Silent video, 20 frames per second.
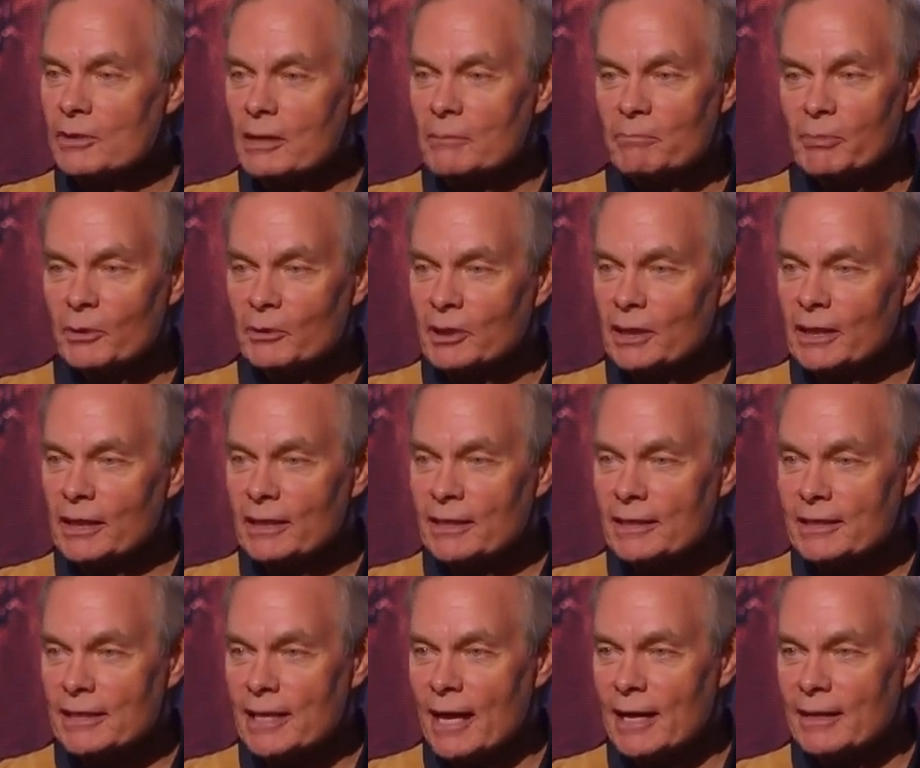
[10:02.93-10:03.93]
up on the
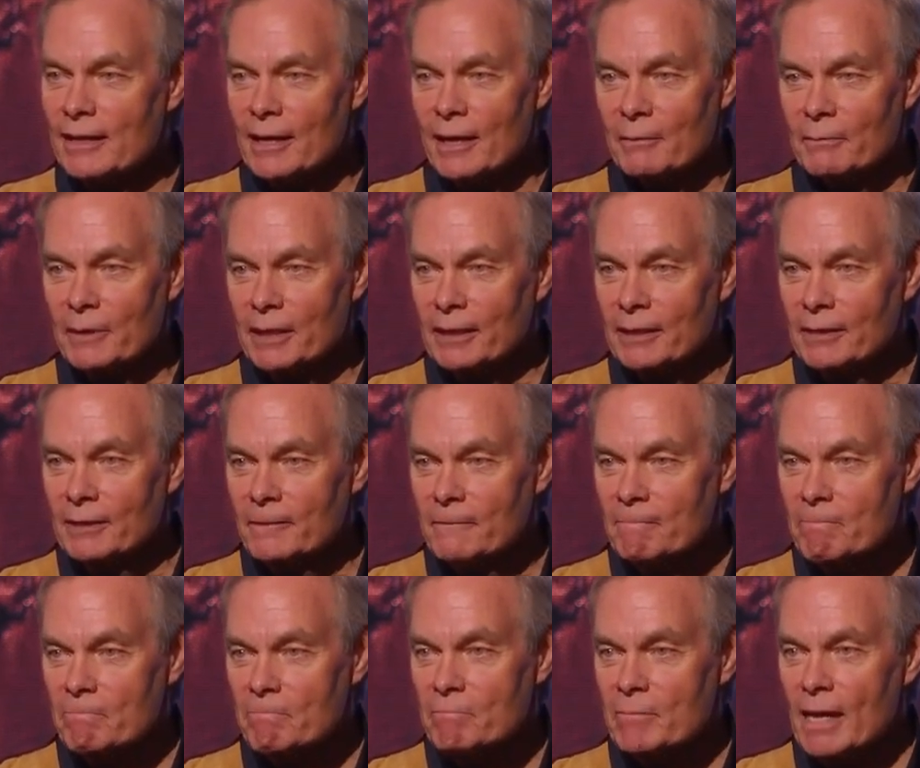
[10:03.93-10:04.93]
inside of me.
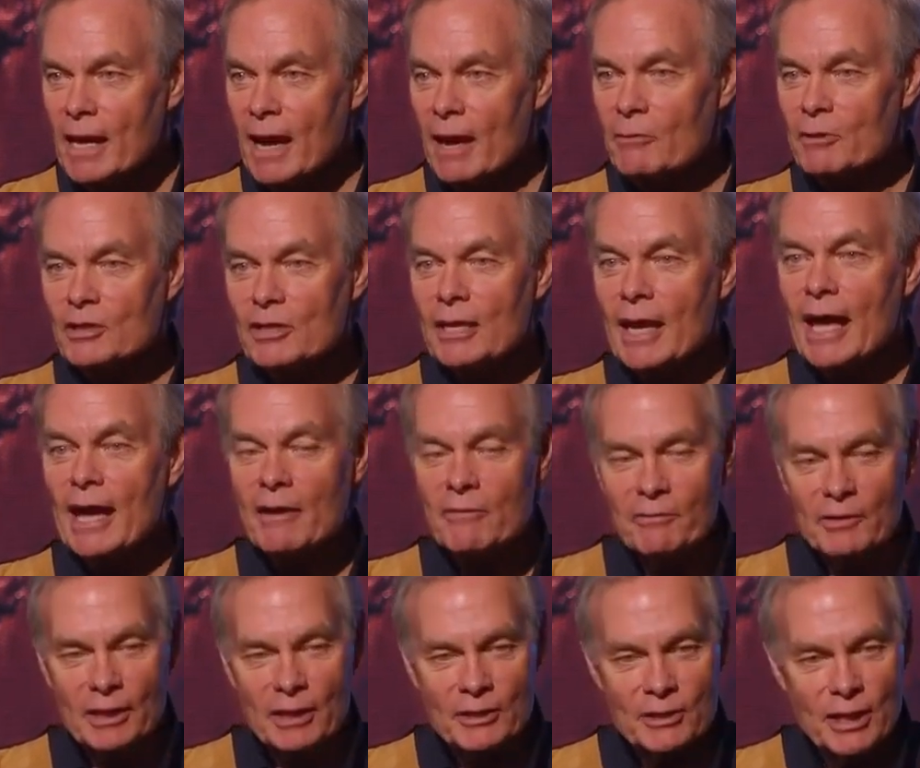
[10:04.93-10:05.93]
I was
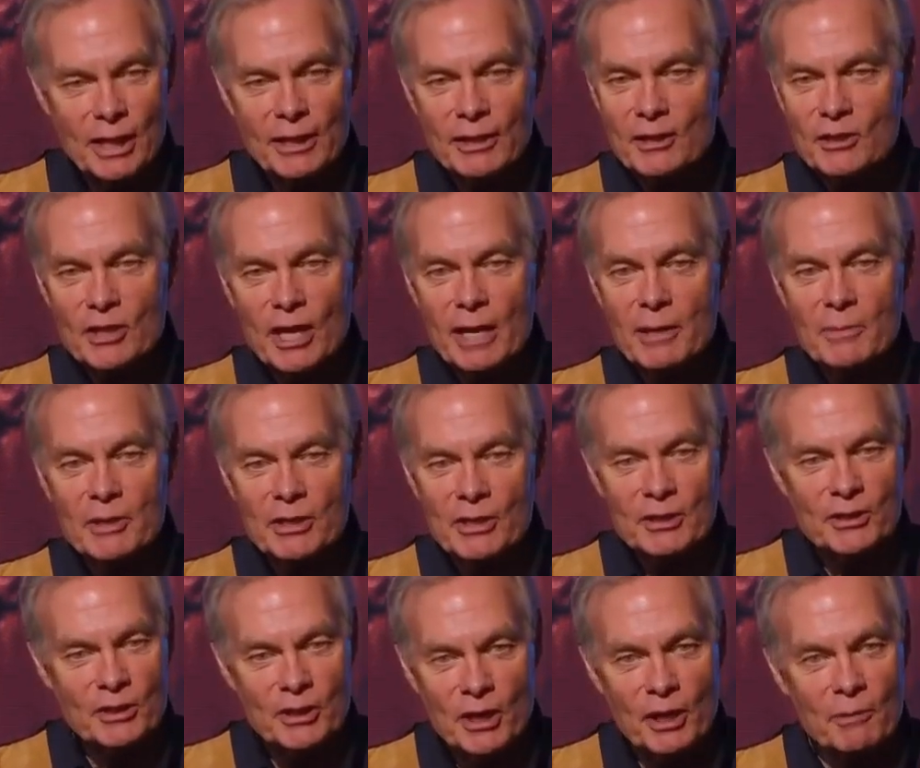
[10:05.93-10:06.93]
laughing and telling Jamie,
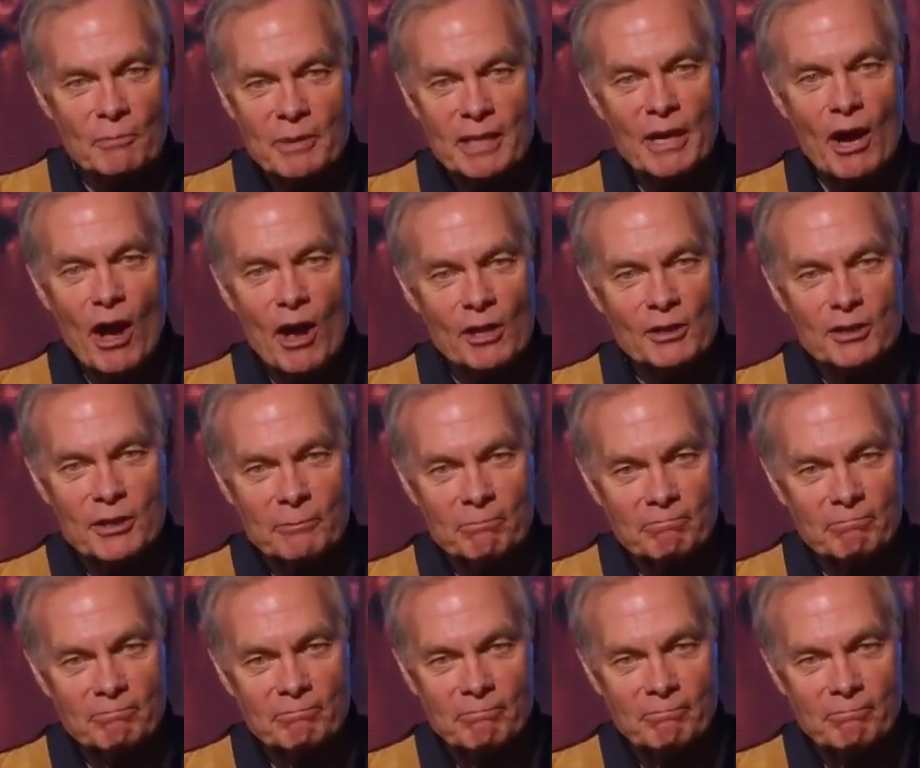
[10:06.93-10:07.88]
this is going to be awesome.